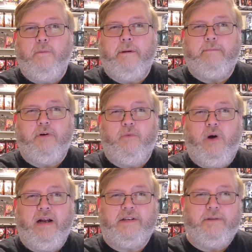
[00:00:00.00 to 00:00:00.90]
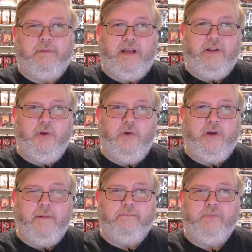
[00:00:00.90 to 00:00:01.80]
people who want to play
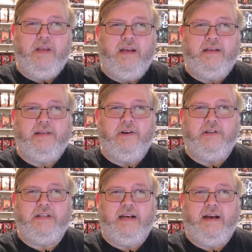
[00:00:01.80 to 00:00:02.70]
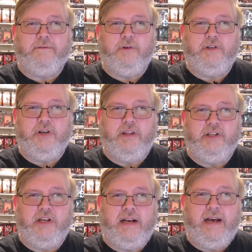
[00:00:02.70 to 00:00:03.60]
Luke in a series set after Return of the
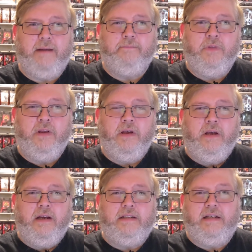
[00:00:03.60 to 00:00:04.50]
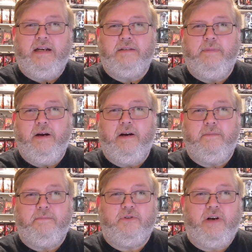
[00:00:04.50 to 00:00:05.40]
Jedi, because he does
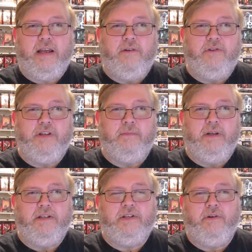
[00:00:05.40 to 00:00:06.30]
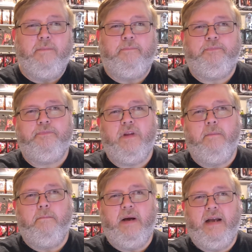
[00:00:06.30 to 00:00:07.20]
bear striking resemblance to him.
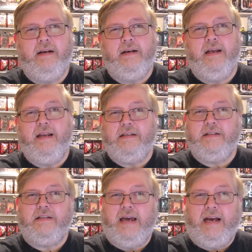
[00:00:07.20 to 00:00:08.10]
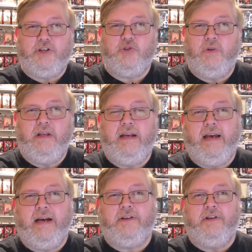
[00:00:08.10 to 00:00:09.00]
But it's actually an
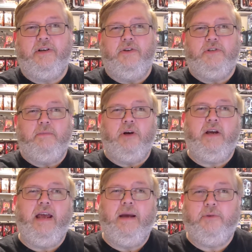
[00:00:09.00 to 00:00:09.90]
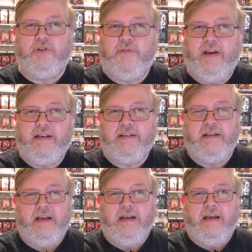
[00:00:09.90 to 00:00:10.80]
actor using Mark Hamill's face
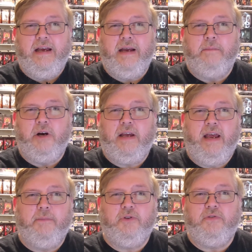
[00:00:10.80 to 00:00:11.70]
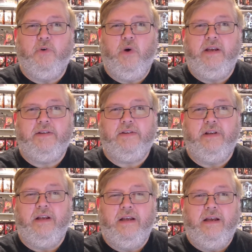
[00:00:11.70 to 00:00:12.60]
and Mark Hamill's voice.
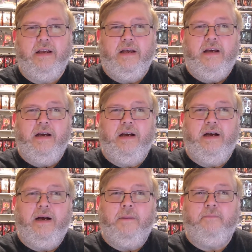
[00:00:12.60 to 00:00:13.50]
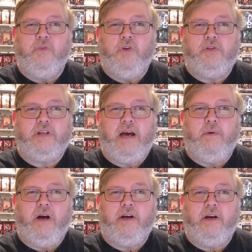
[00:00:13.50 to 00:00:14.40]
Luke
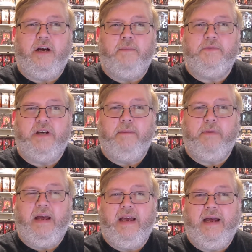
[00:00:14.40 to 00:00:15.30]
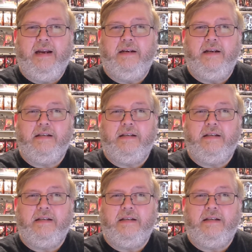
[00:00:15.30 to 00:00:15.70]
Skywalker comes up and